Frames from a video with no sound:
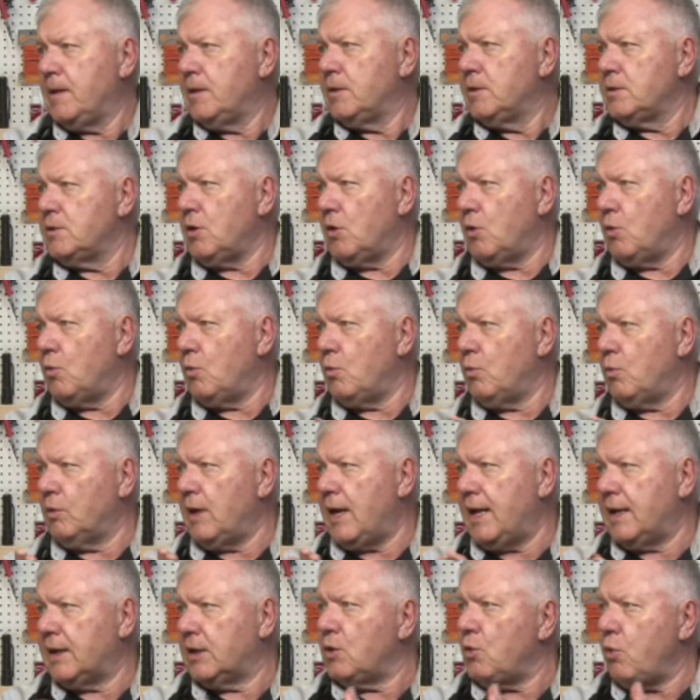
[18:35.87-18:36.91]
So we're
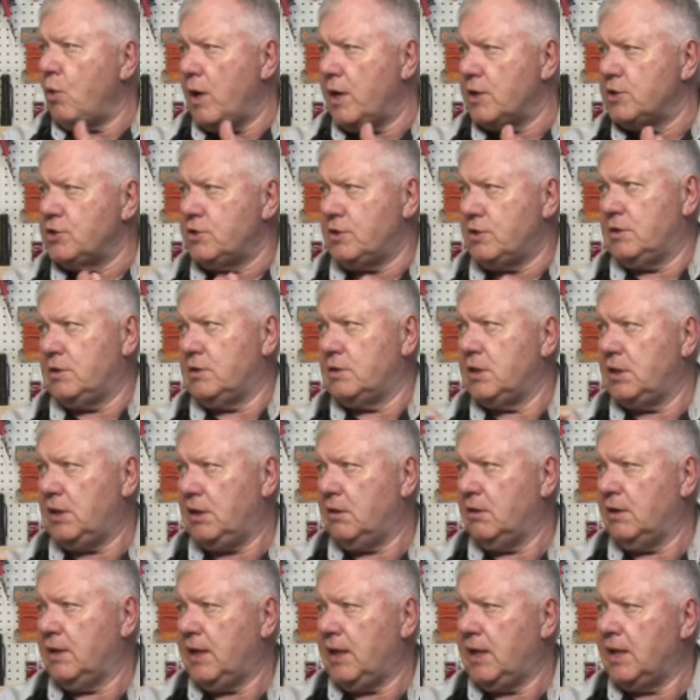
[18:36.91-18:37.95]
out of questions
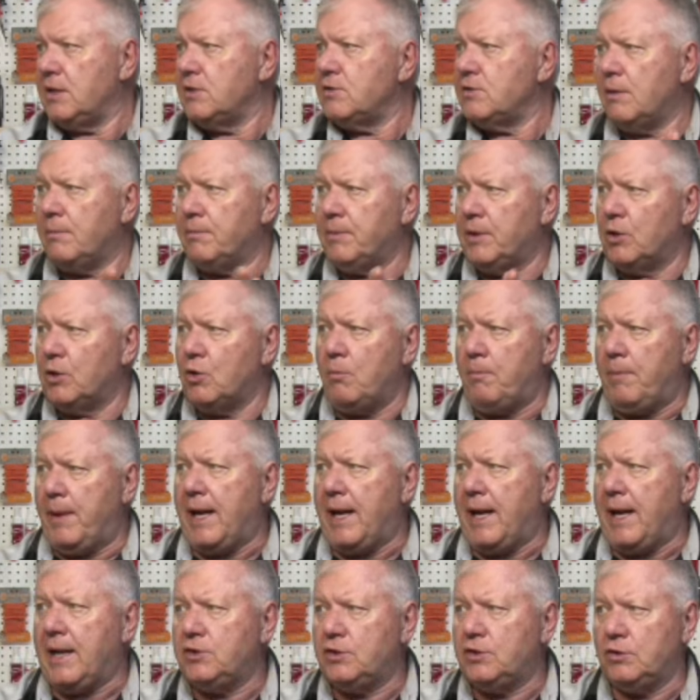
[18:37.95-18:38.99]
here again. So I'm going to go
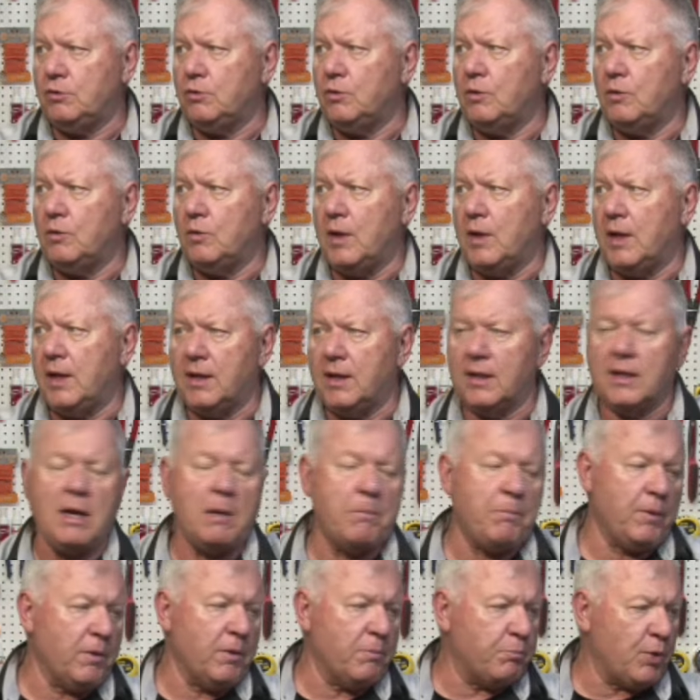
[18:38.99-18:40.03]
back to a
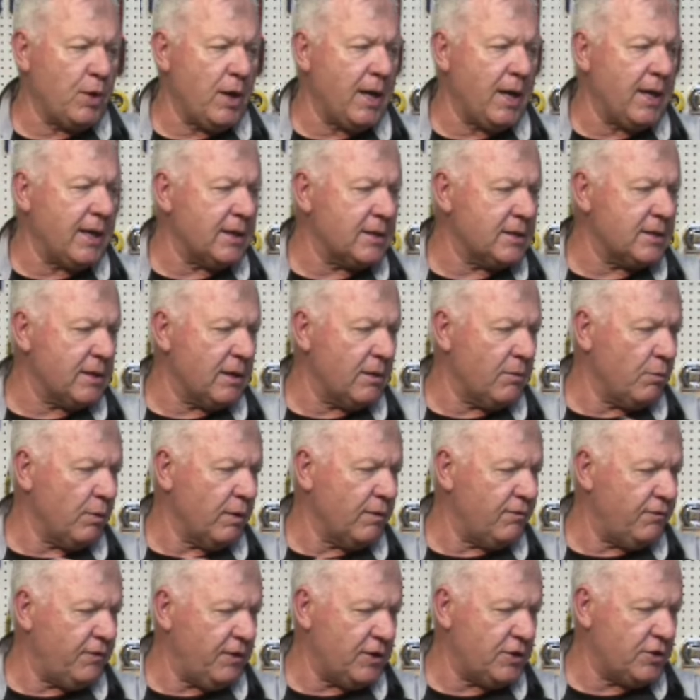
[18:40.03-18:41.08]
couple of products that we
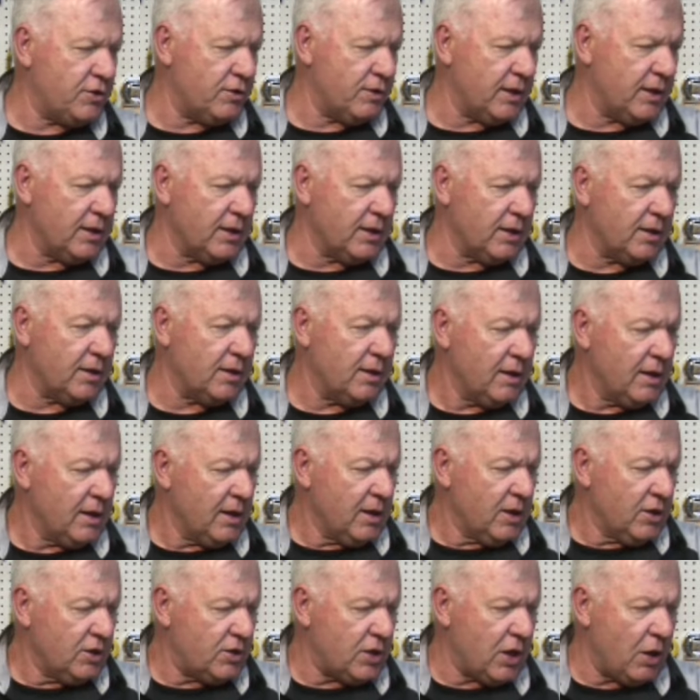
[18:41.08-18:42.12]
featured in the
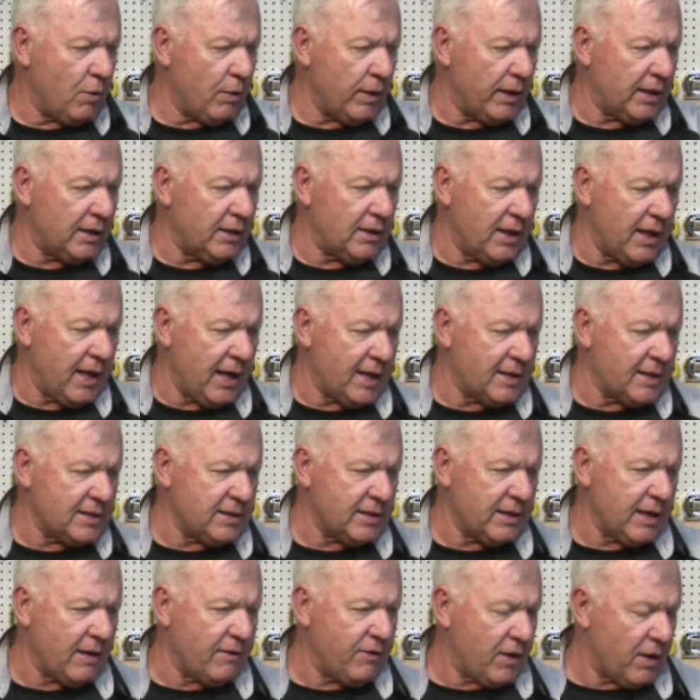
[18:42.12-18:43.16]
towing class
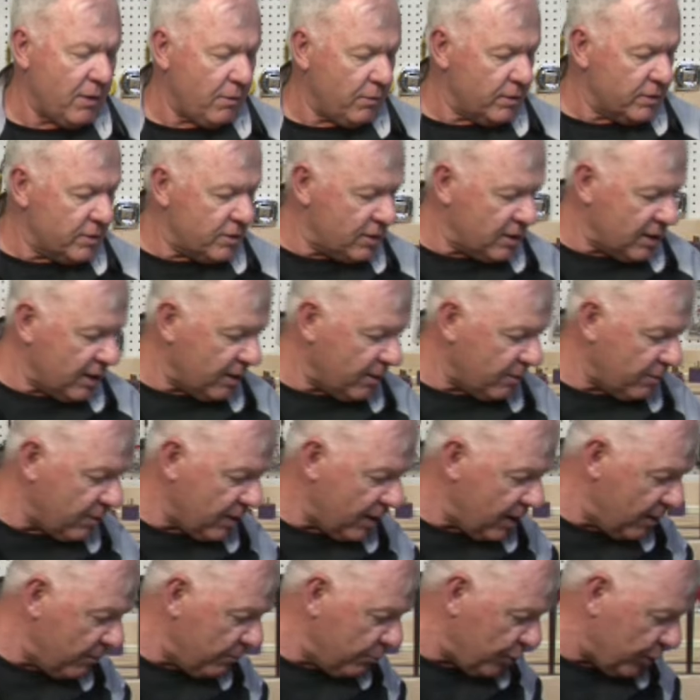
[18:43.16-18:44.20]
that I thought was
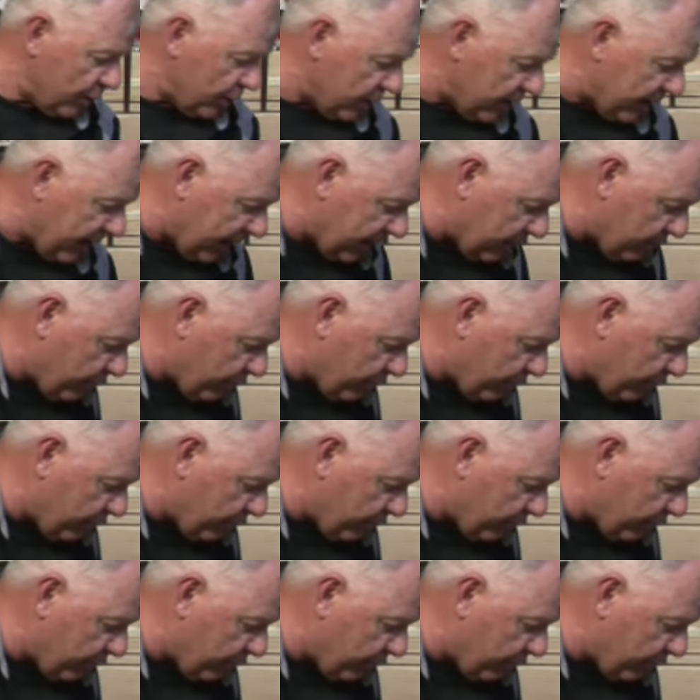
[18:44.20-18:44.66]
pretty